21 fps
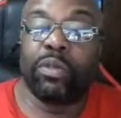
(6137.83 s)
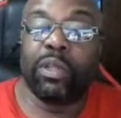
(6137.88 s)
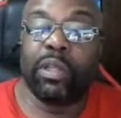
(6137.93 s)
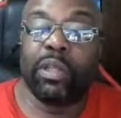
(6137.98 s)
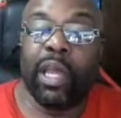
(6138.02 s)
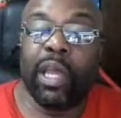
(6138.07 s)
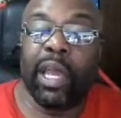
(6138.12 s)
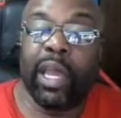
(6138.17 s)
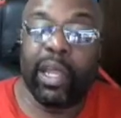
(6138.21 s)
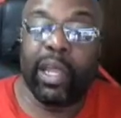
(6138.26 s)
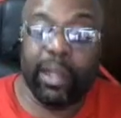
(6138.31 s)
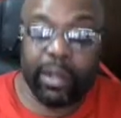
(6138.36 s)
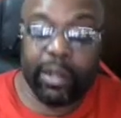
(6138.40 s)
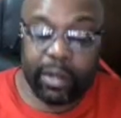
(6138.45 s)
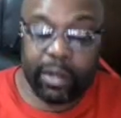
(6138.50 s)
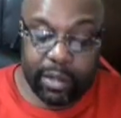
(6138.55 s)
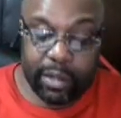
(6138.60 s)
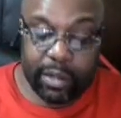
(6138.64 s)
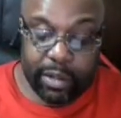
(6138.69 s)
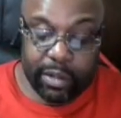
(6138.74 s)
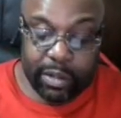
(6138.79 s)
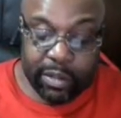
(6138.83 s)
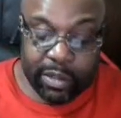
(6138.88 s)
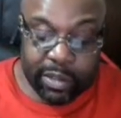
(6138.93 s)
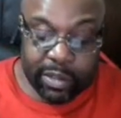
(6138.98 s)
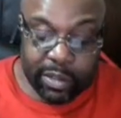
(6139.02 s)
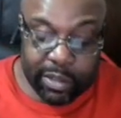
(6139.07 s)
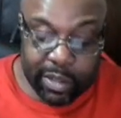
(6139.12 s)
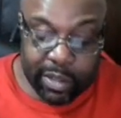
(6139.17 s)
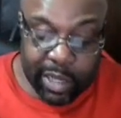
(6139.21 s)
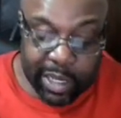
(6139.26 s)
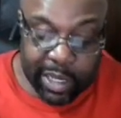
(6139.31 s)
and
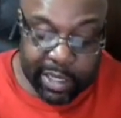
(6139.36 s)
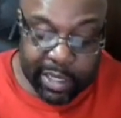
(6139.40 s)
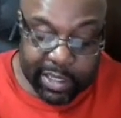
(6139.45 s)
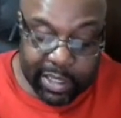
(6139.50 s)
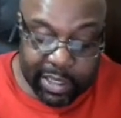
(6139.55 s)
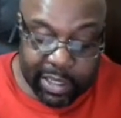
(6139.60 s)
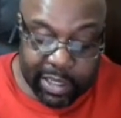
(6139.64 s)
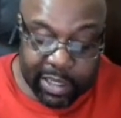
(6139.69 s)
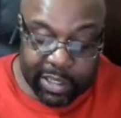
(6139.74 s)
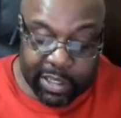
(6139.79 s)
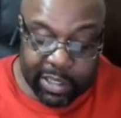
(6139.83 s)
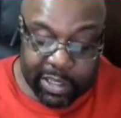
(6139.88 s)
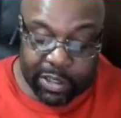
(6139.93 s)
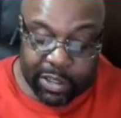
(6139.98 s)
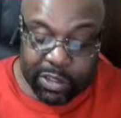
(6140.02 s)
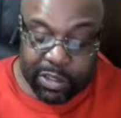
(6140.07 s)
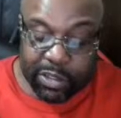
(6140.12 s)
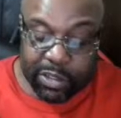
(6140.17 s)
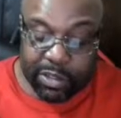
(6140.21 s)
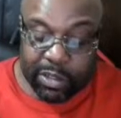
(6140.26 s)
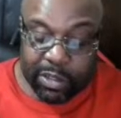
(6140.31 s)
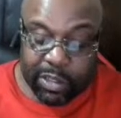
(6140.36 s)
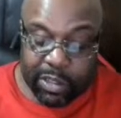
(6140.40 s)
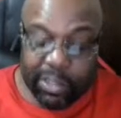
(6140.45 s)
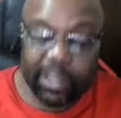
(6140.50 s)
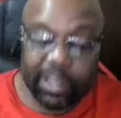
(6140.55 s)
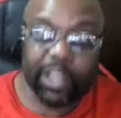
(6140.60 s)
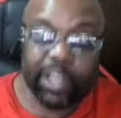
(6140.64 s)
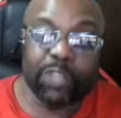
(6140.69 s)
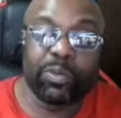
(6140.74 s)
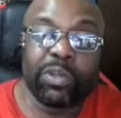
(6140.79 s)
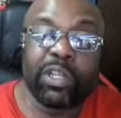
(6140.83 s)
like I said, this
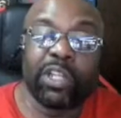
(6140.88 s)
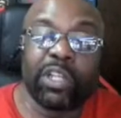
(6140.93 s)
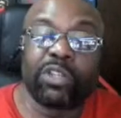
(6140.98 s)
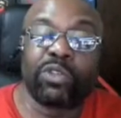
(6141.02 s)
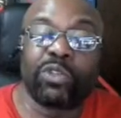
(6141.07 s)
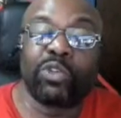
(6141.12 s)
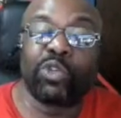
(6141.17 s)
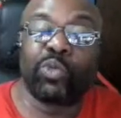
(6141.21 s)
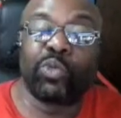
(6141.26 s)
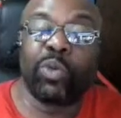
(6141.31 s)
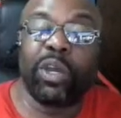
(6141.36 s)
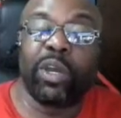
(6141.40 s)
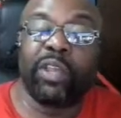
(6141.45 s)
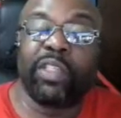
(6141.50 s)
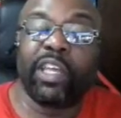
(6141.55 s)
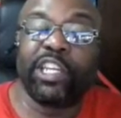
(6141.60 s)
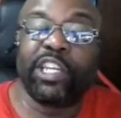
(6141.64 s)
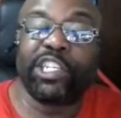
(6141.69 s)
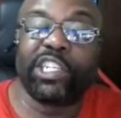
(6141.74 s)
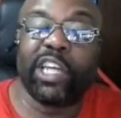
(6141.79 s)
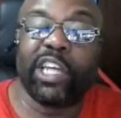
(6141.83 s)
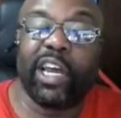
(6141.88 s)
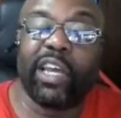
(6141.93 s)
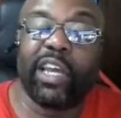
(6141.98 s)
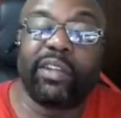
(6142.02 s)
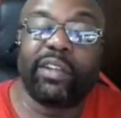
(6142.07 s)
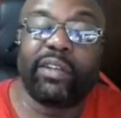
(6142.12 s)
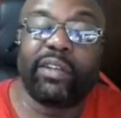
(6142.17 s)
exponential is where they shine.